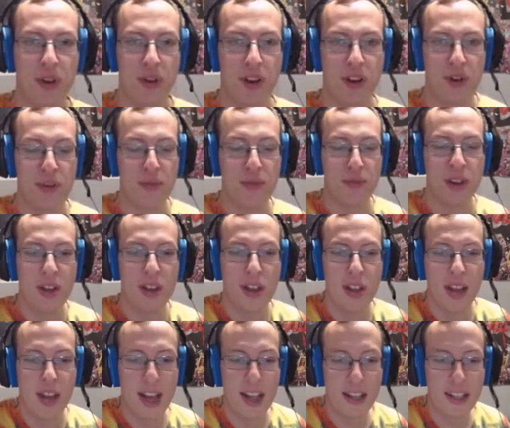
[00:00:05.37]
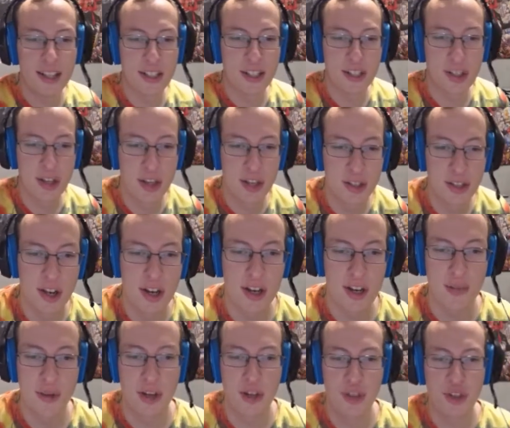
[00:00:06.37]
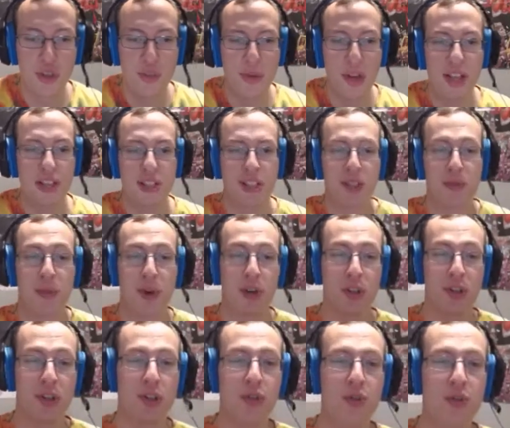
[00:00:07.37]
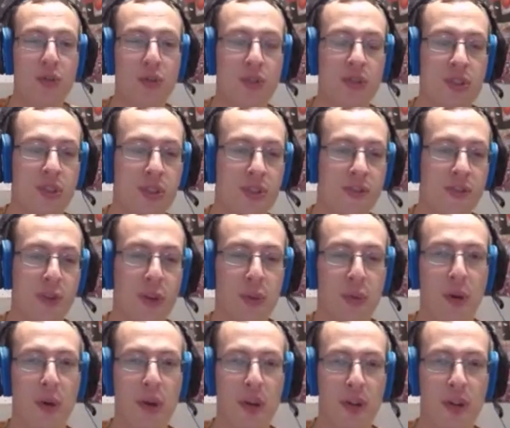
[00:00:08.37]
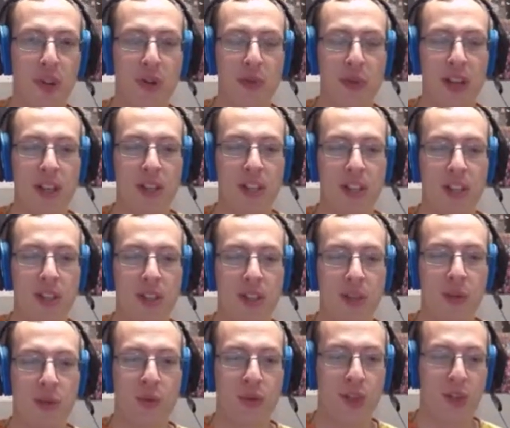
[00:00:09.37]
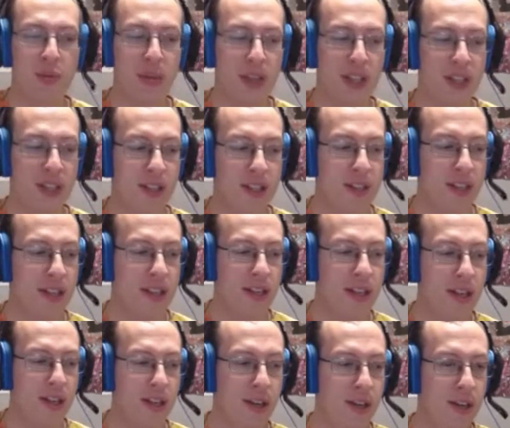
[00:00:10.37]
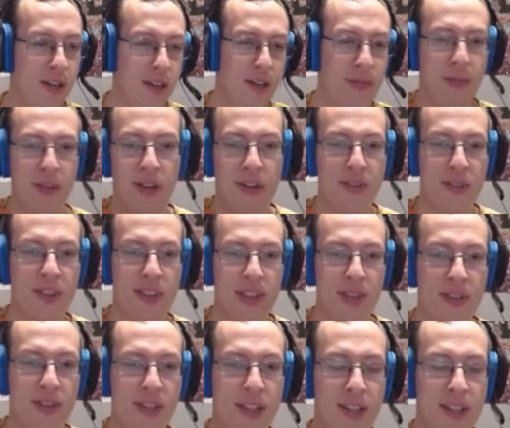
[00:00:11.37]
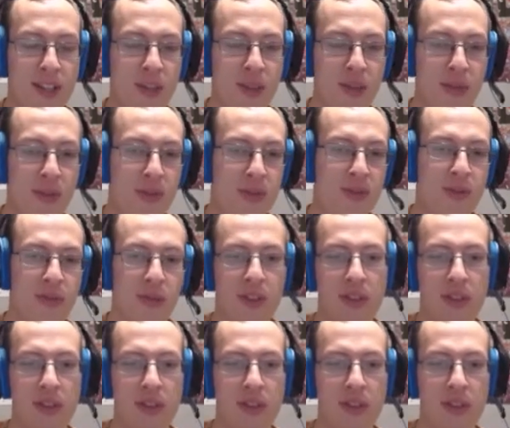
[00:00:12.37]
I'd like to talk about Q Basics Part 2. So the first part of Q Basics was basically talking about everything outside the cube of